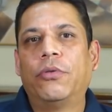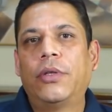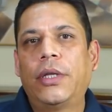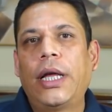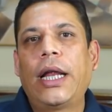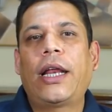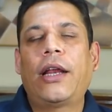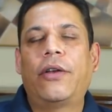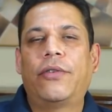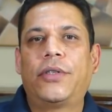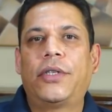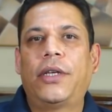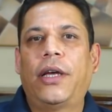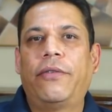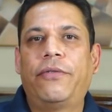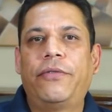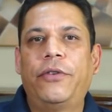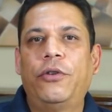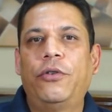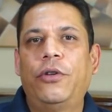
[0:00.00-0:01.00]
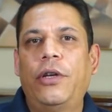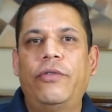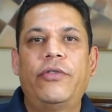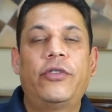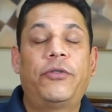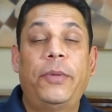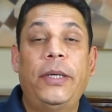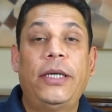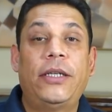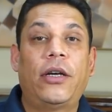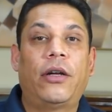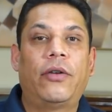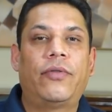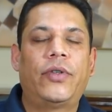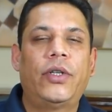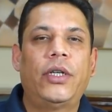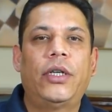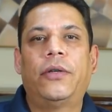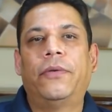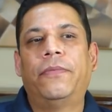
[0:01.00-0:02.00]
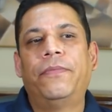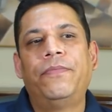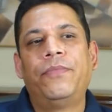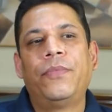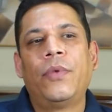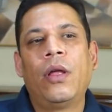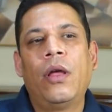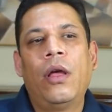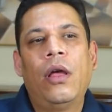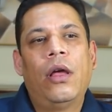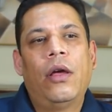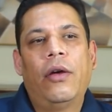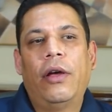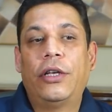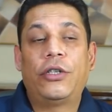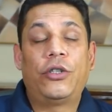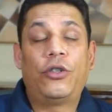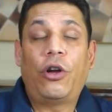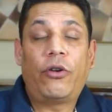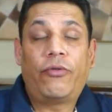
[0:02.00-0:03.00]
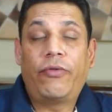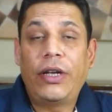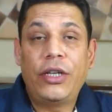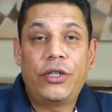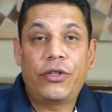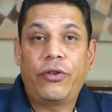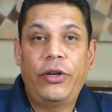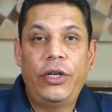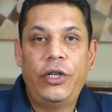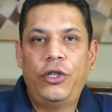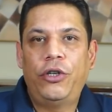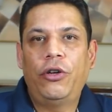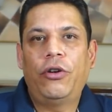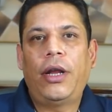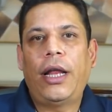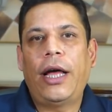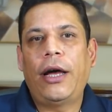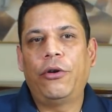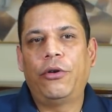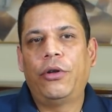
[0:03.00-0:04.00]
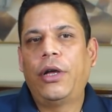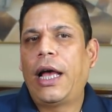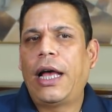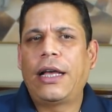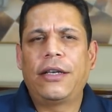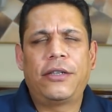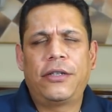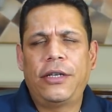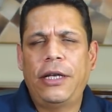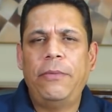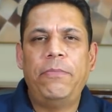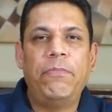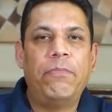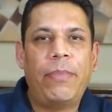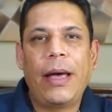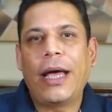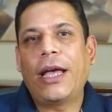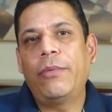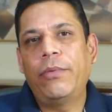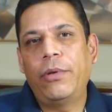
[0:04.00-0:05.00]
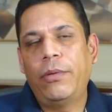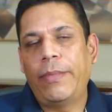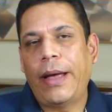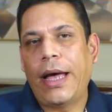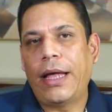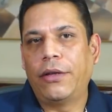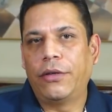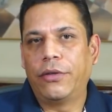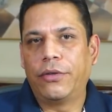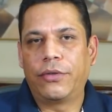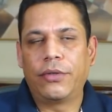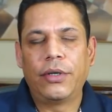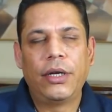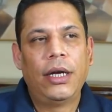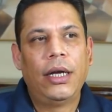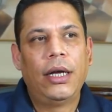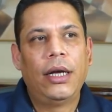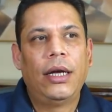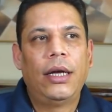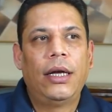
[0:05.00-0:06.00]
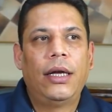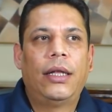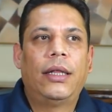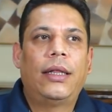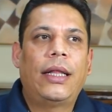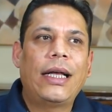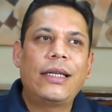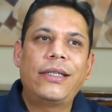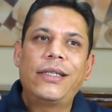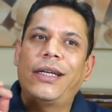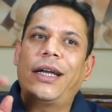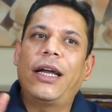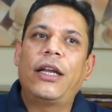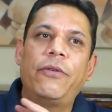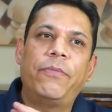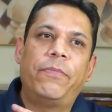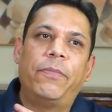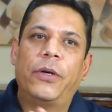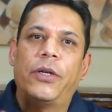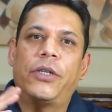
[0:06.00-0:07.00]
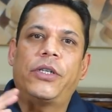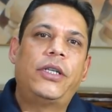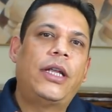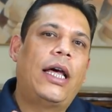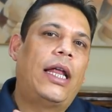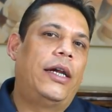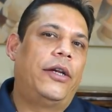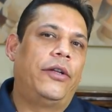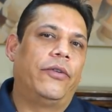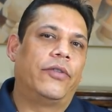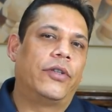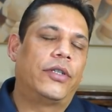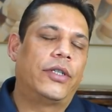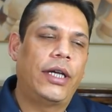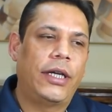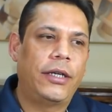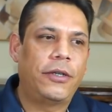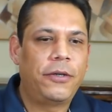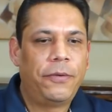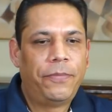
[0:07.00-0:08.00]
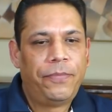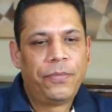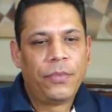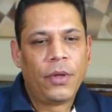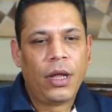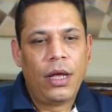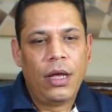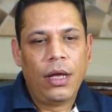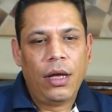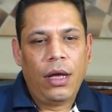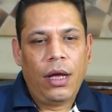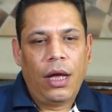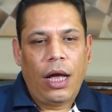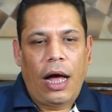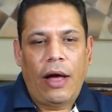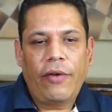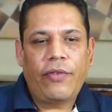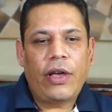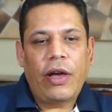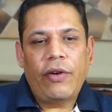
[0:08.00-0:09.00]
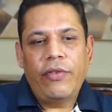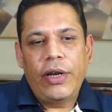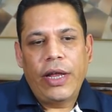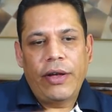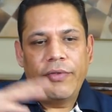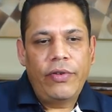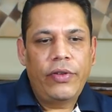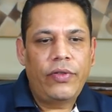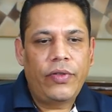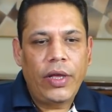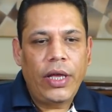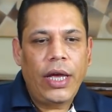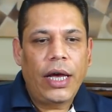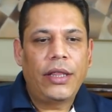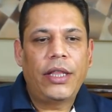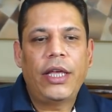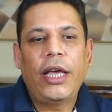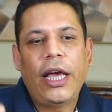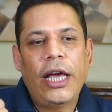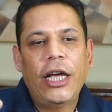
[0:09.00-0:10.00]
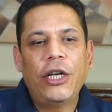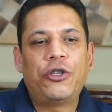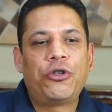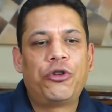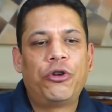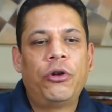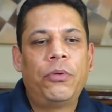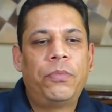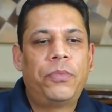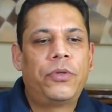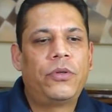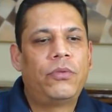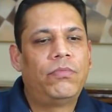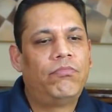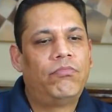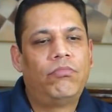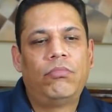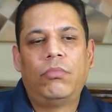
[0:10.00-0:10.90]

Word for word: That kind of stuff. You know, never speaks out of turn. It's not very screechy or loud. Has impeccable manners. That's the kind of personality of the scent. I've covered everything. I think age groups.